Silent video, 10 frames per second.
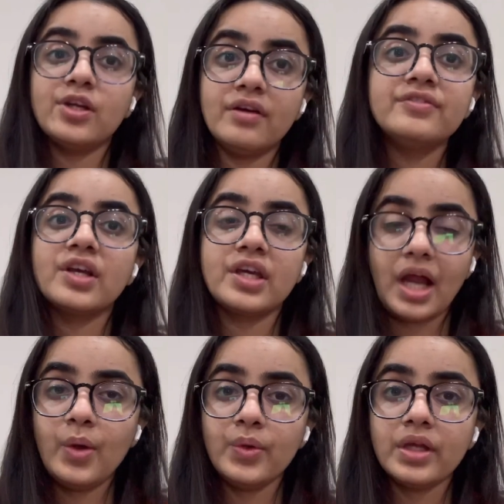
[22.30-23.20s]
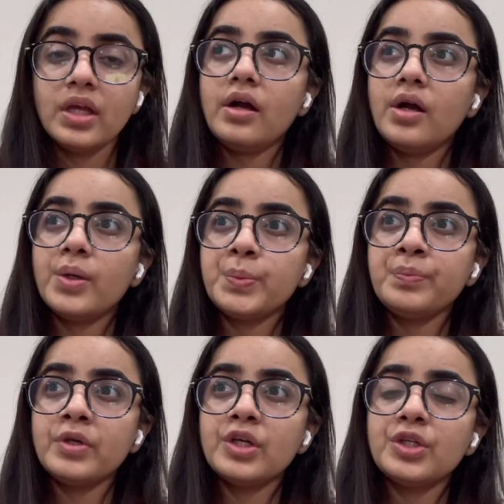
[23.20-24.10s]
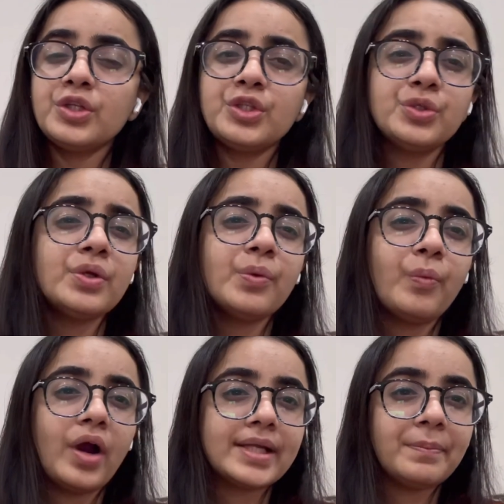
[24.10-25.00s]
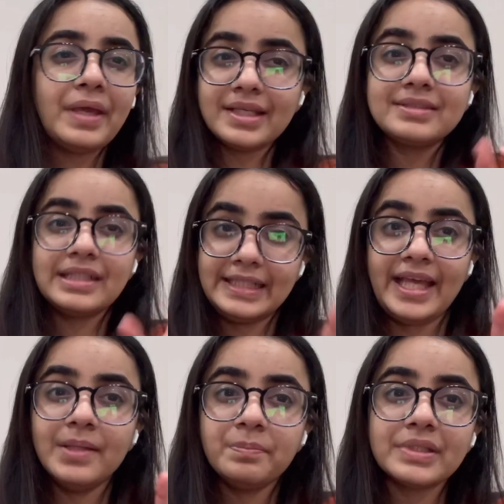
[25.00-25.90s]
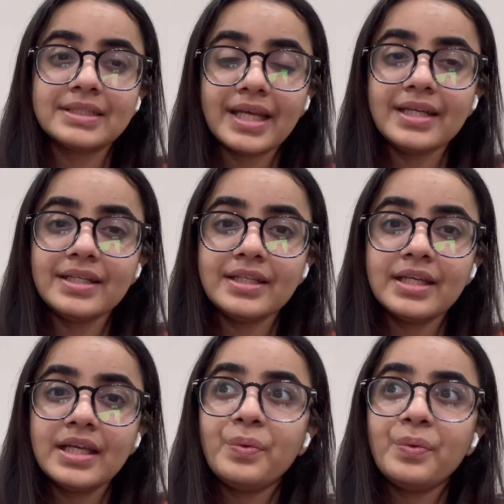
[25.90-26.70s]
of the crowd. You know what makes the 10%?